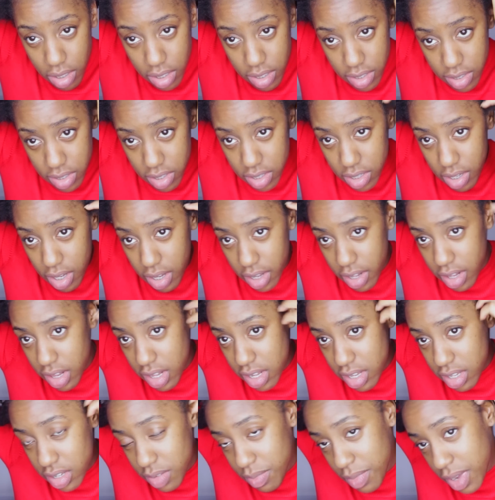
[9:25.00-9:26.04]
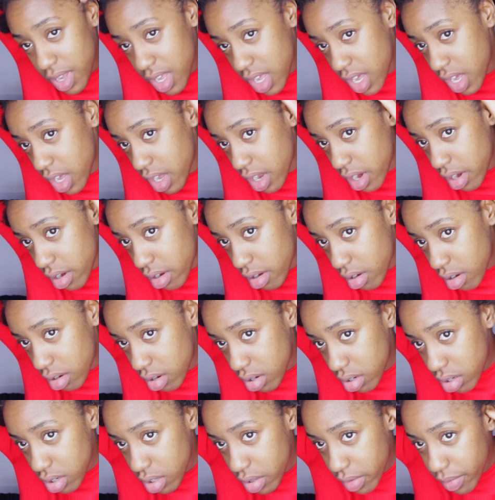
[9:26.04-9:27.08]
So this is my
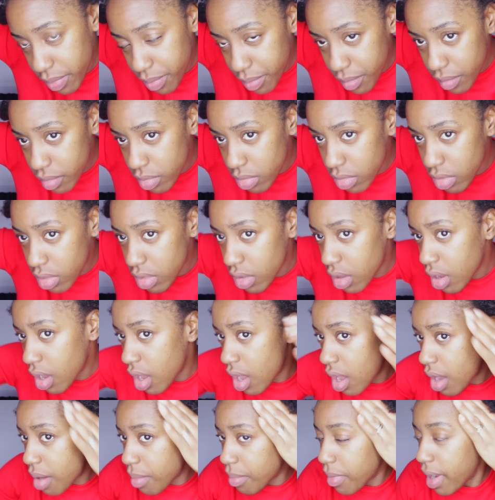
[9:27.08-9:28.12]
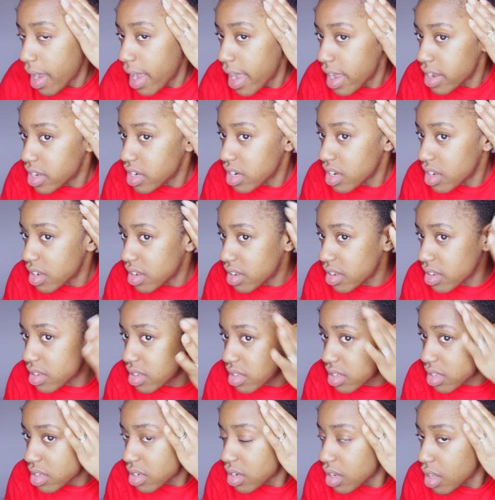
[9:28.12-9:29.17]
hair. My
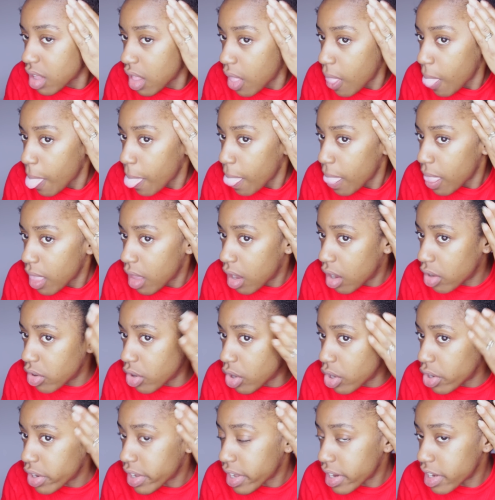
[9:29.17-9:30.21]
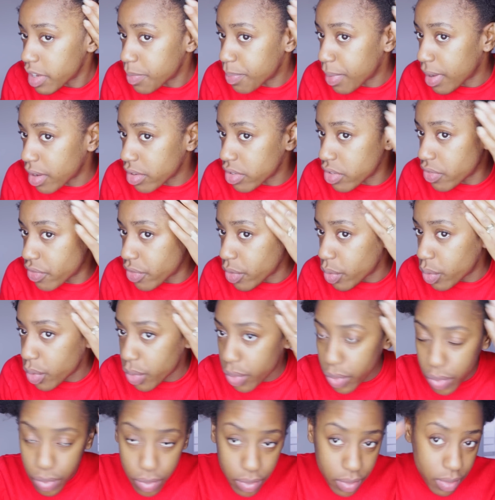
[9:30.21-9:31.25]
edges are not looking as
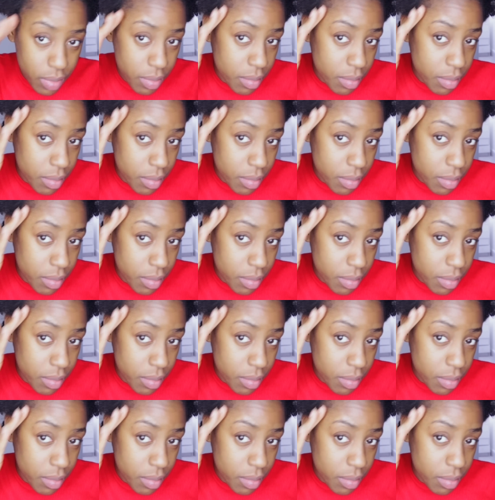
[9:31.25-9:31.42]
bountiful